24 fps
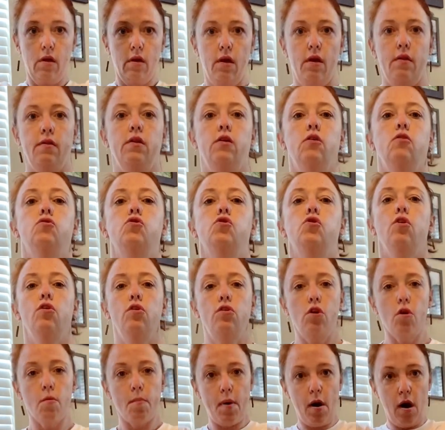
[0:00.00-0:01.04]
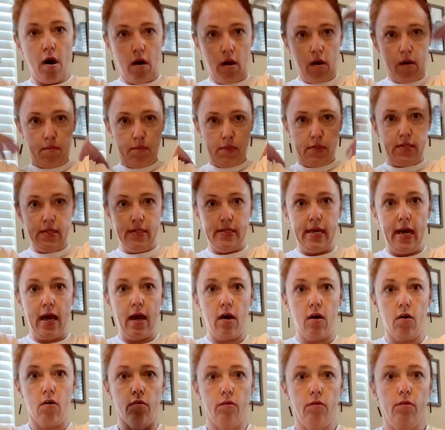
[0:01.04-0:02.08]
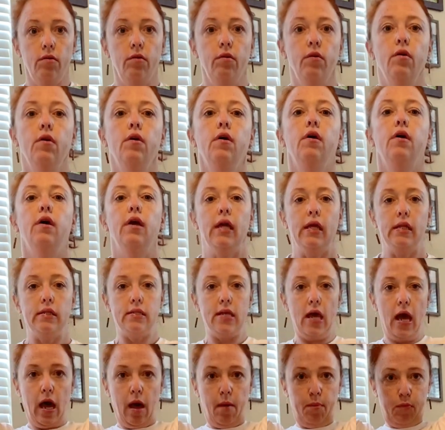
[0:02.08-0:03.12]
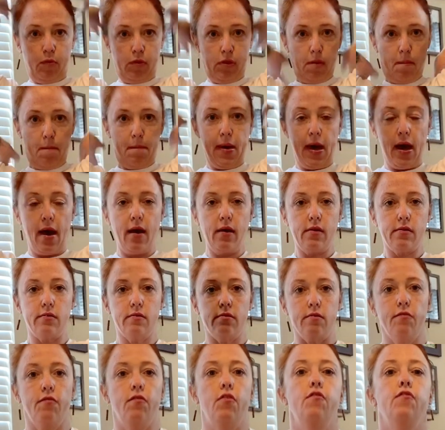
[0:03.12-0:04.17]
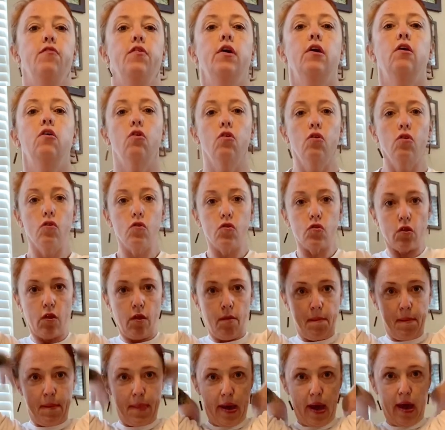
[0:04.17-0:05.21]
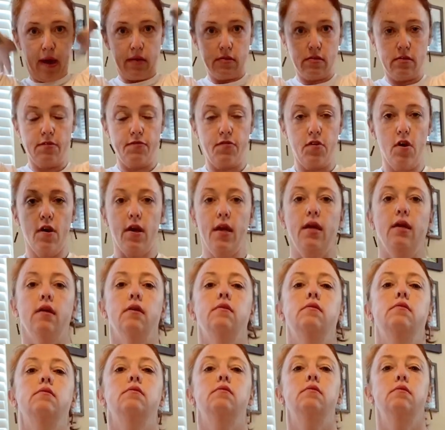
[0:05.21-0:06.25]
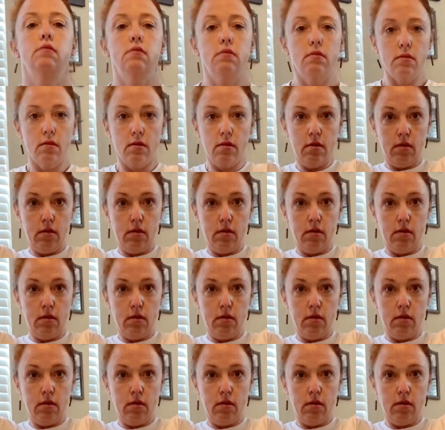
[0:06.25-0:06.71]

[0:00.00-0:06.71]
And then you'll turn your palms down and tap with the backs of the fingers or the backs of your hands.